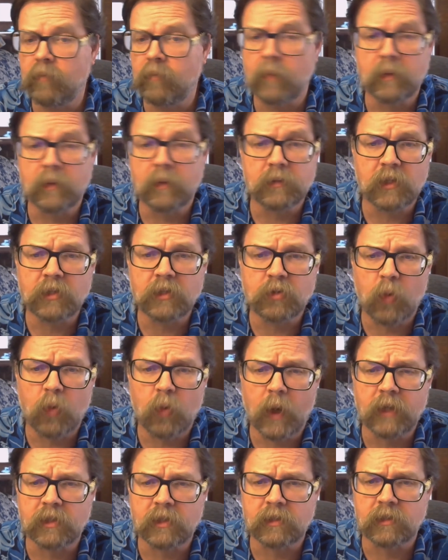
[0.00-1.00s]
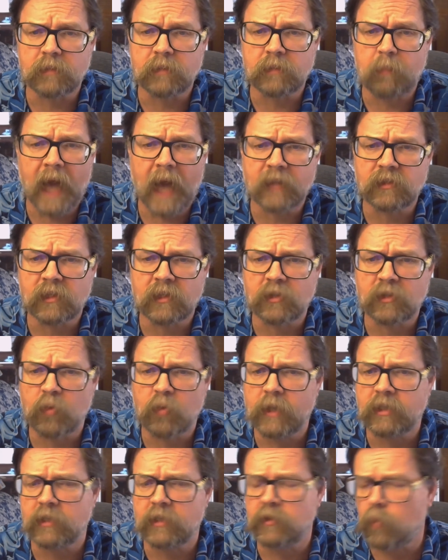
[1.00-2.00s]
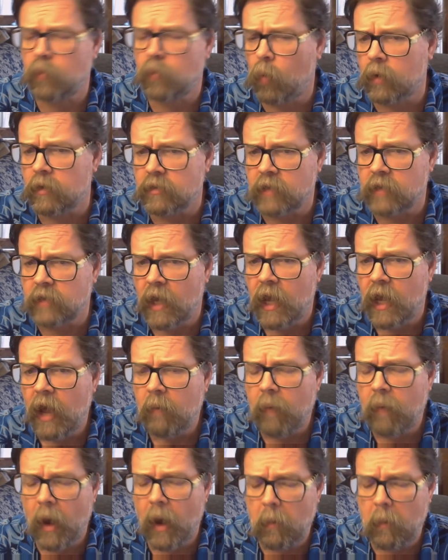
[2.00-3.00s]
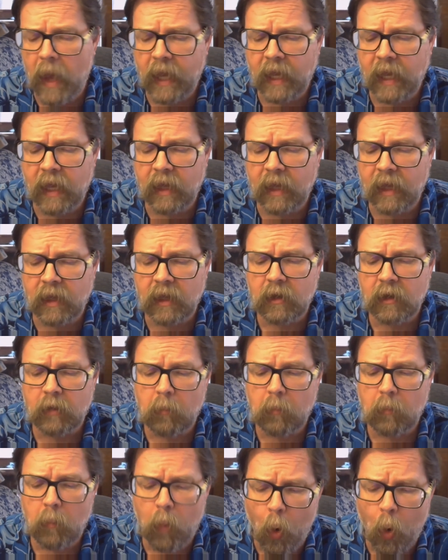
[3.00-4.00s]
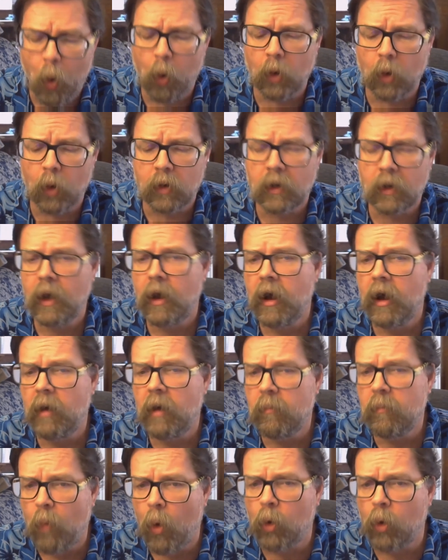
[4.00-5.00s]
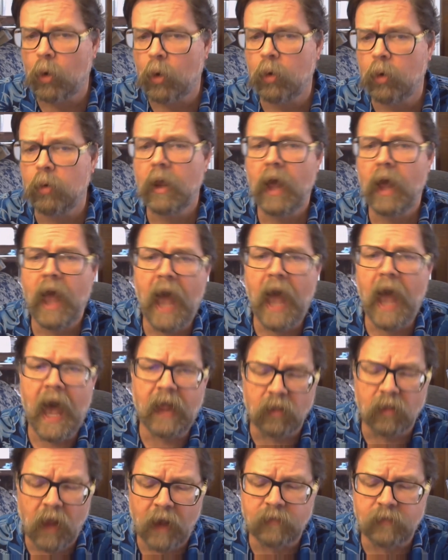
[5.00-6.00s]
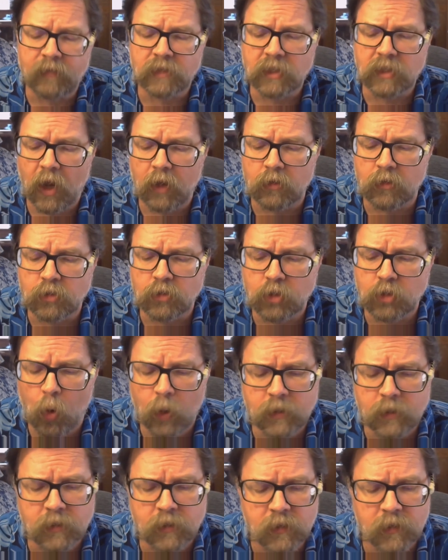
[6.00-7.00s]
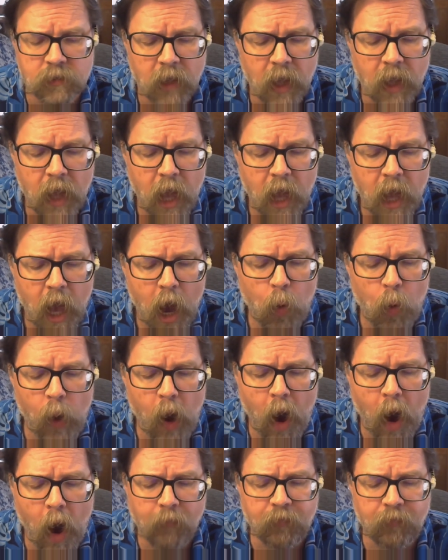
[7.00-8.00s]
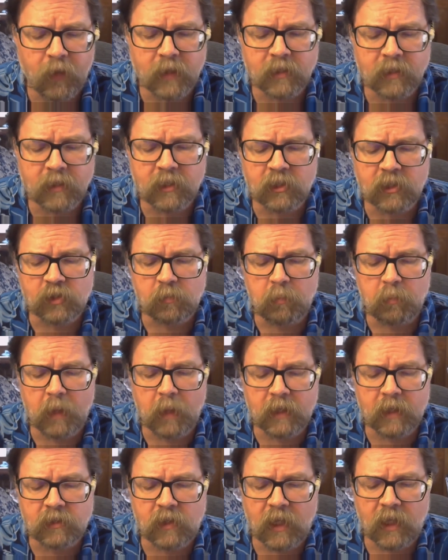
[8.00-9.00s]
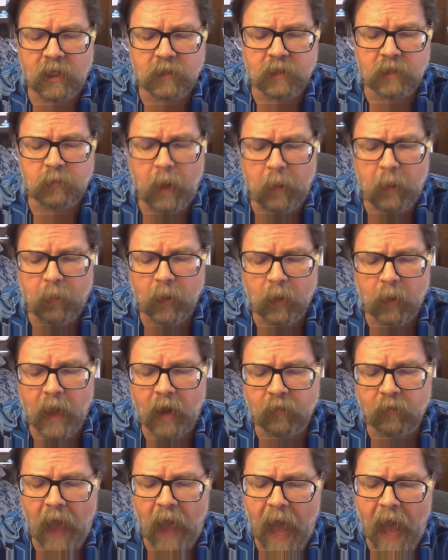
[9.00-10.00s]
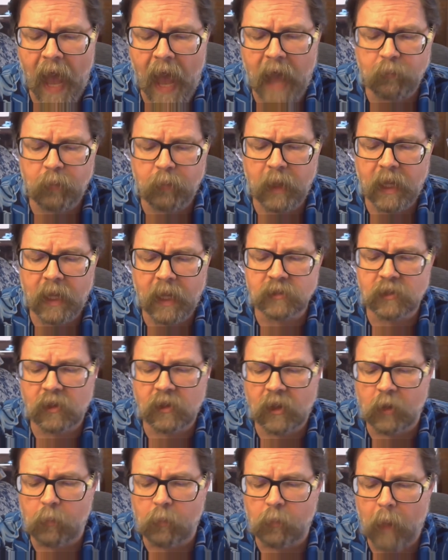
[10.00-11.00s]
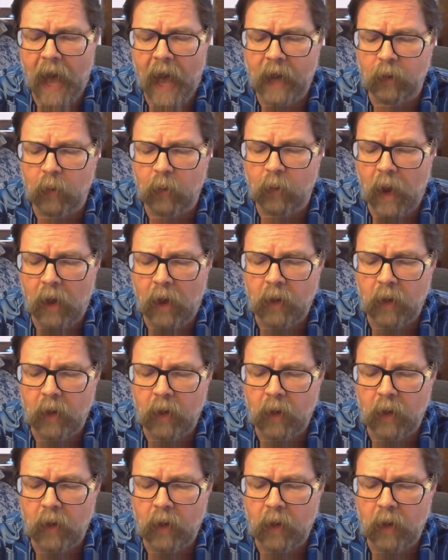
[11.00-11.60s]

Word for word: situations, bad situations, worse by making poor moral and lifestyle choices. We often dismiss these people out of hand because of their background,